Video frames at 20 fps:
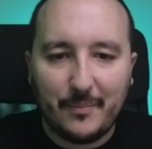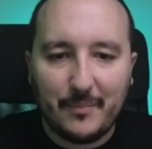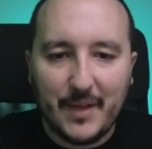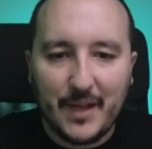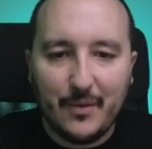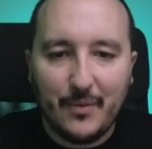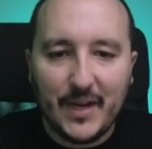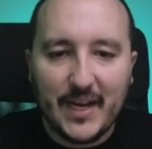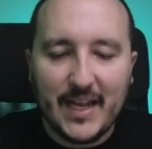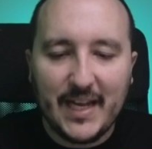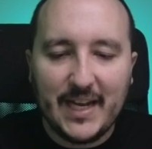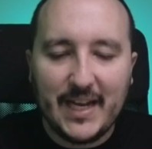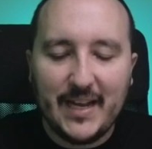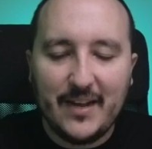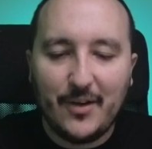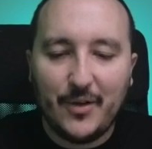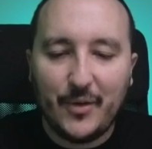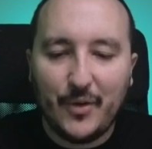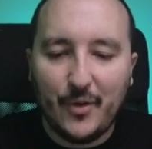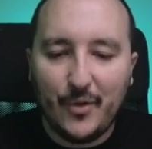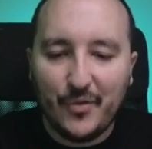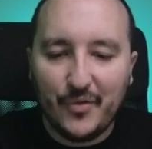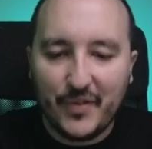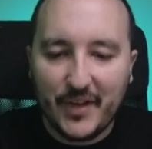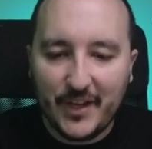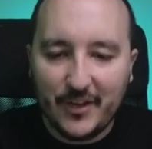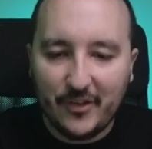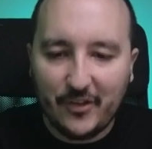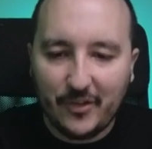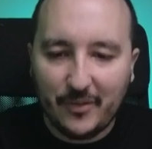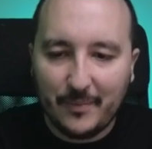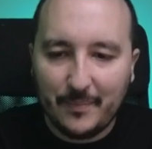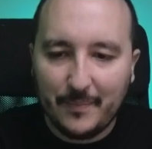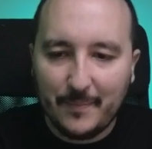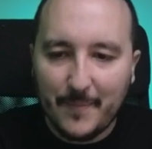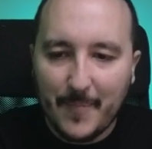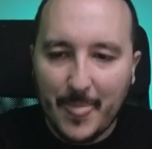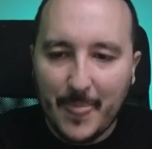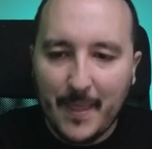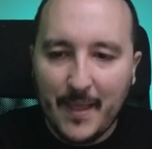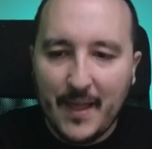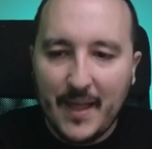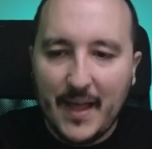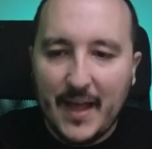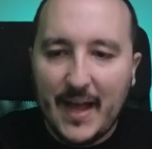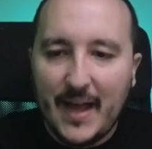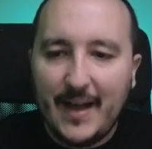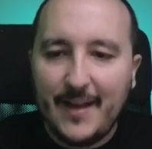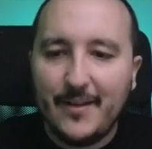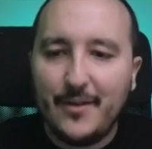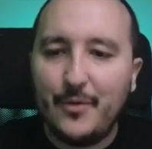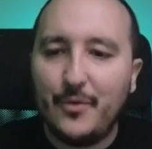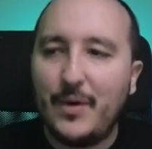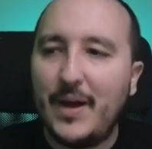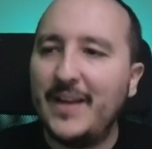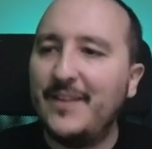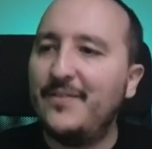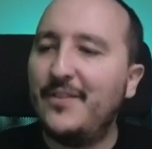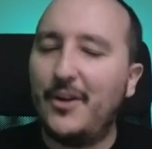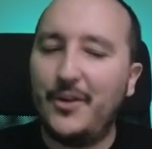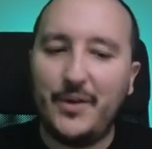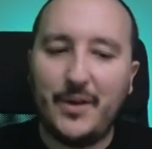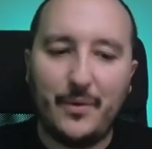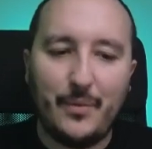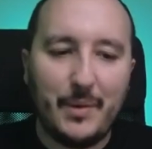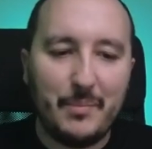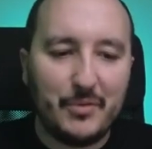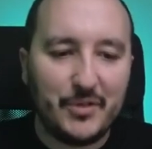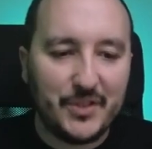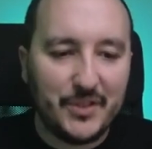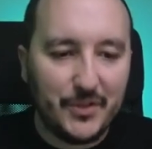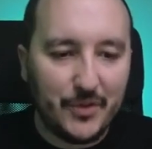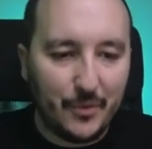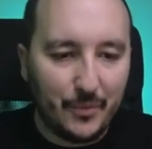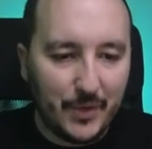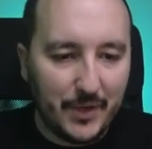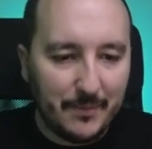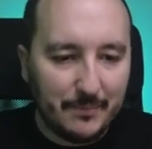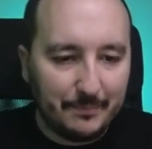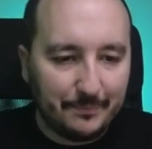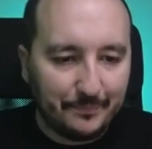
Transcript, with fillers: And when I click on ofetch, I arrive on a repository